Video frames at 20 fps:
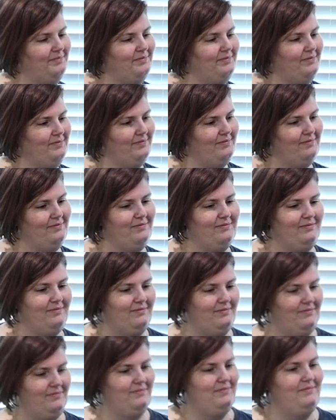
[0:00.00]

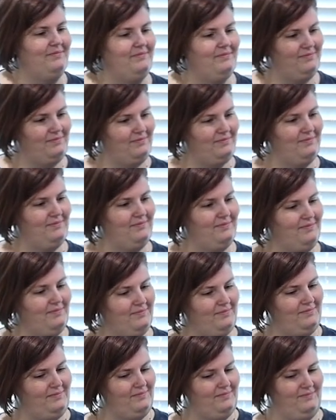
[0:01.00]

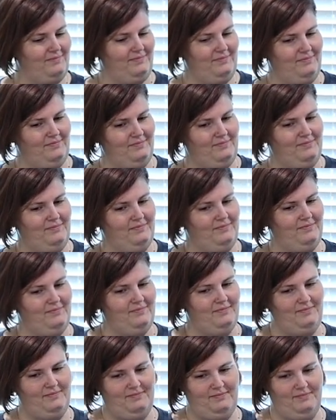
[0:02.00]

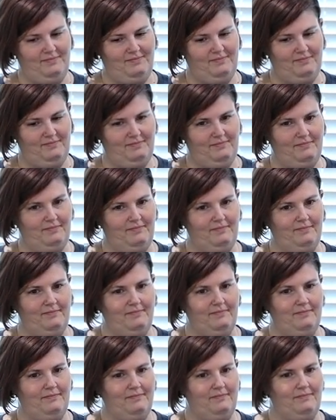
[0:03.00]

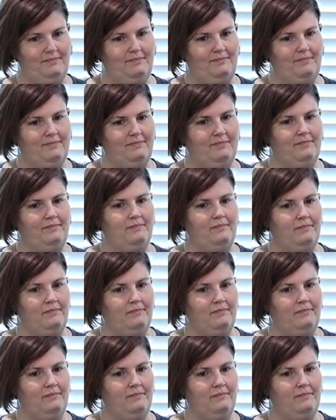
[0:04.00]
(not speaking)